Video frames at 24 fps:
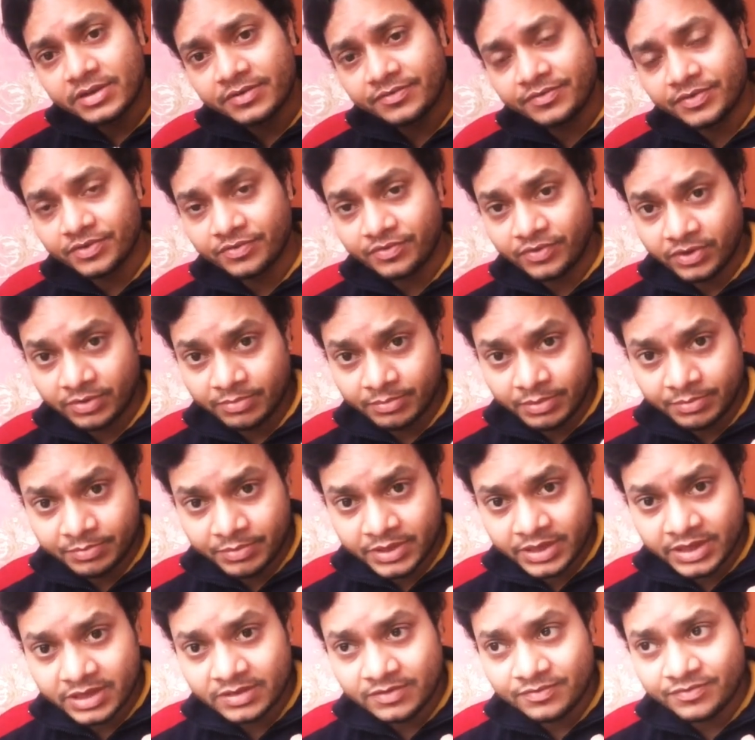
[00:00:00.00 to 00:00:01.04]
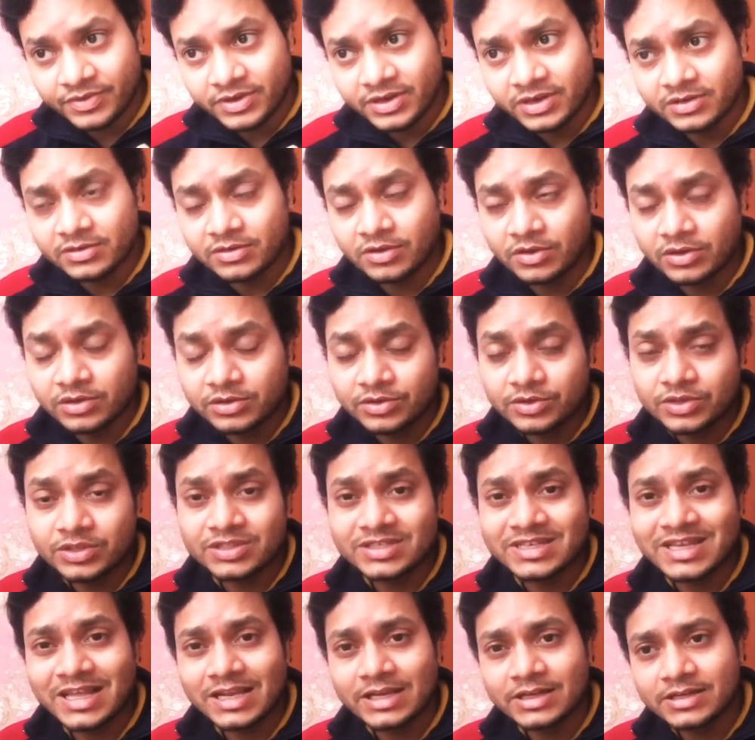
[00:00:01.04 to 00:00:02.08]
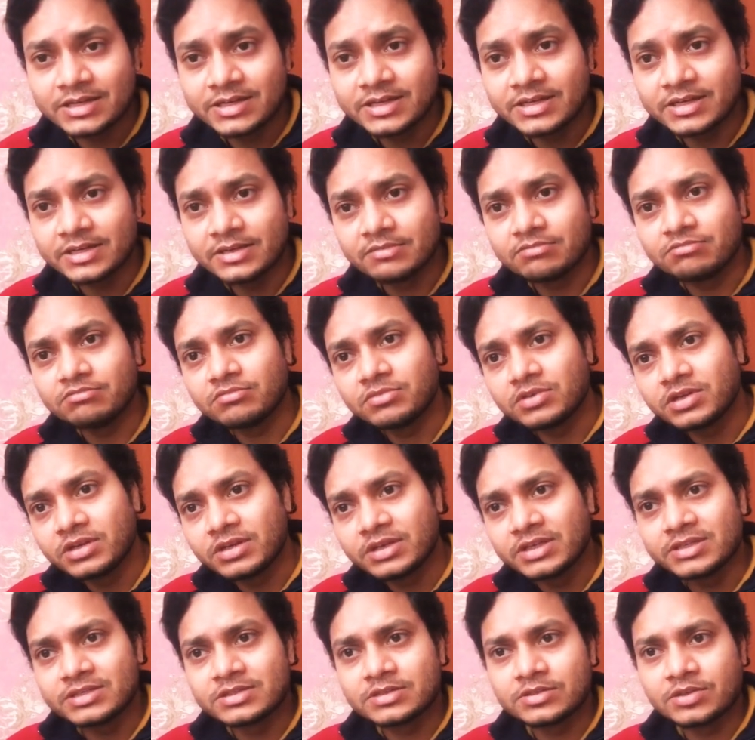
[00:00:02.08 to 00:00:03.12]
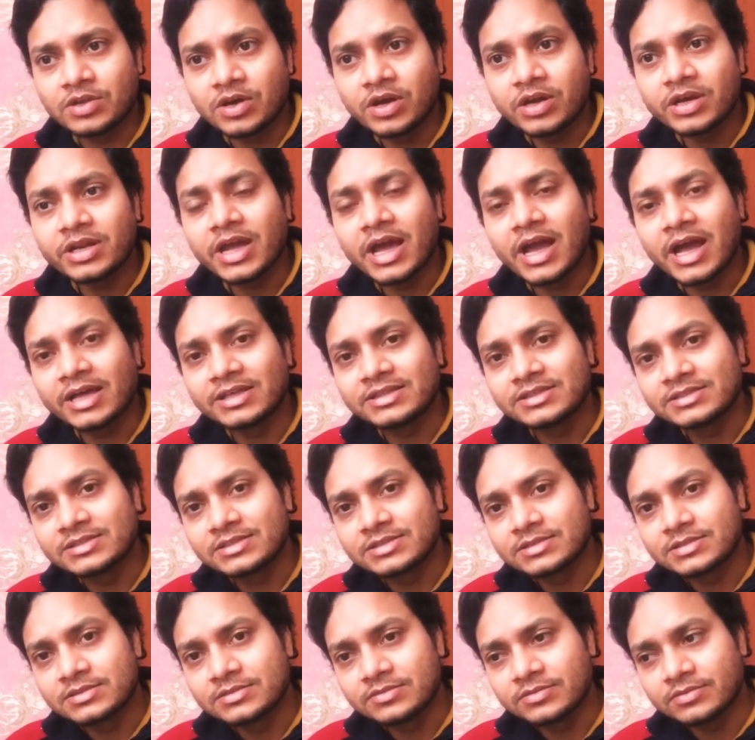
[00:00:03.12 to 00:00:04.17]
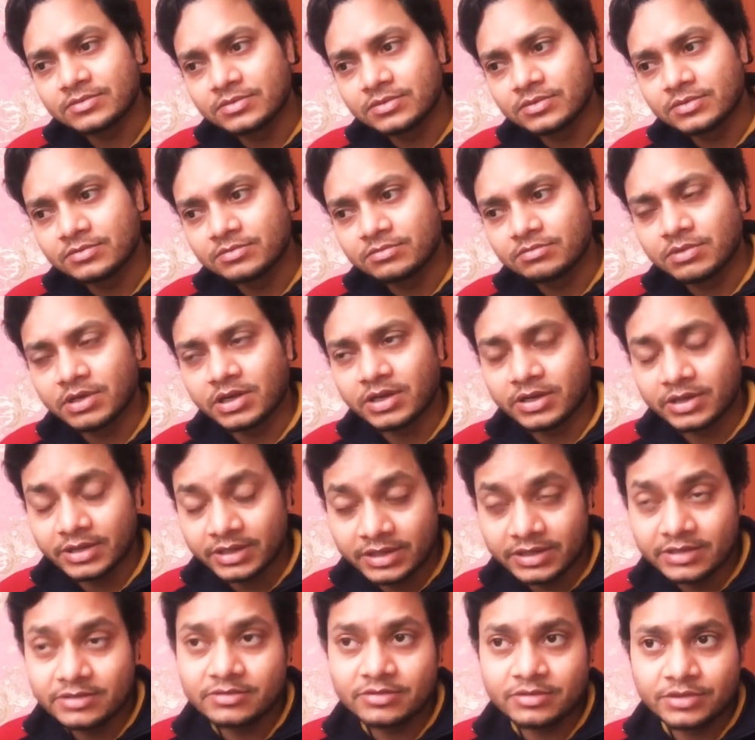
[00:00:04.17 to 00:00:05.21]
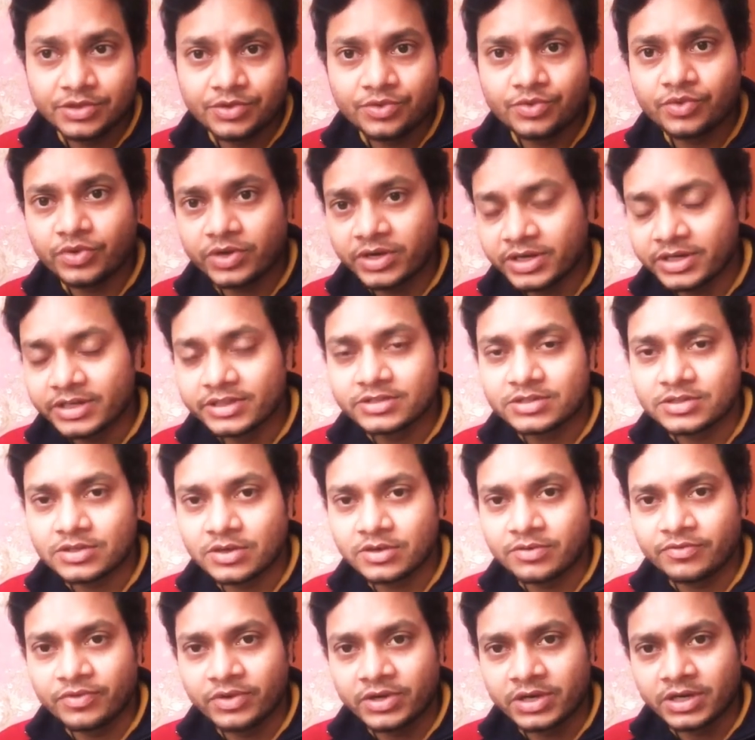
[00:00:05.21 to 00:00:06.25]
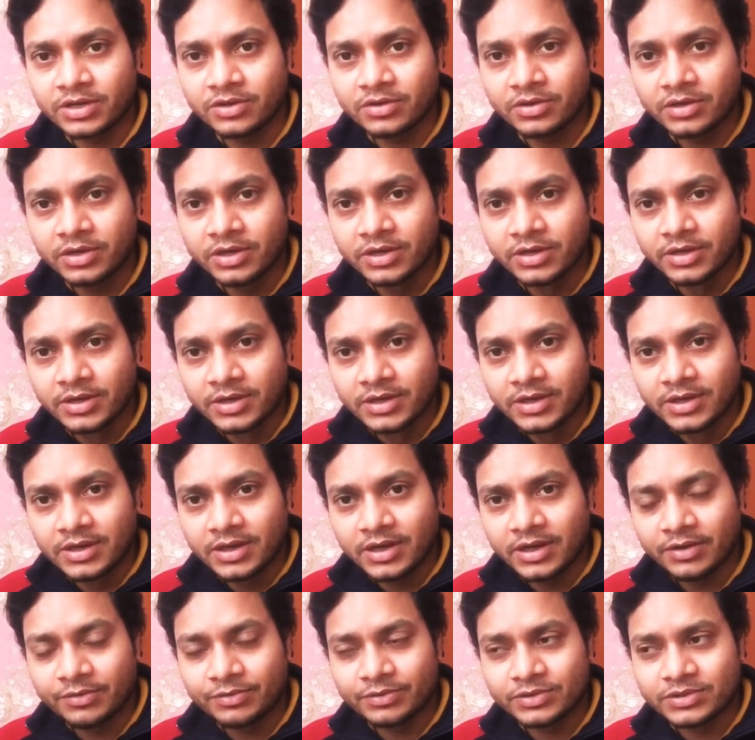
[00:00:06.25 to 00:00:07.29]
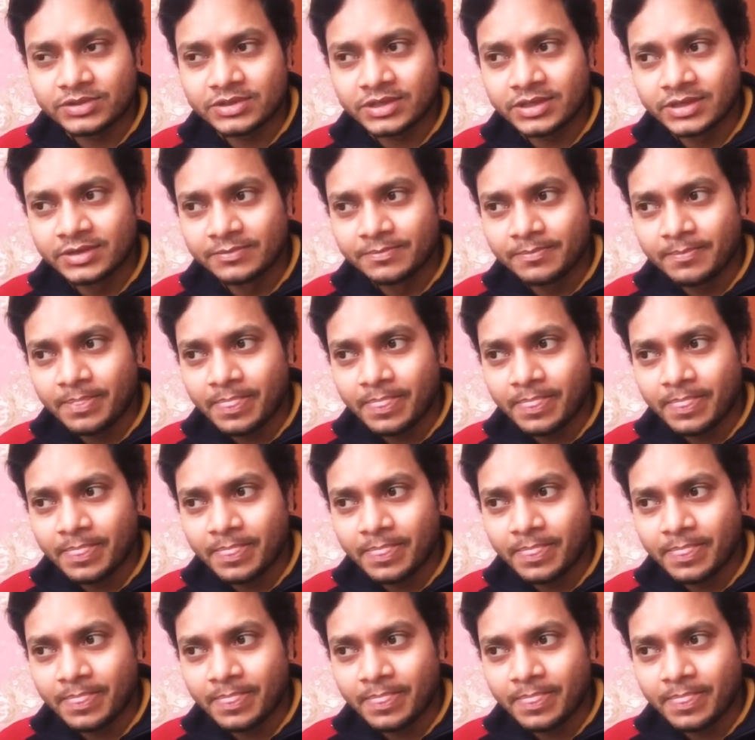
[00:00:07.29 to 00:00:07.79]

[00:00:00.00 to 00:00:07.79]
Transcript: If you're from a medical field, although the salary is not as in Ukraine, it's not very good, I would say,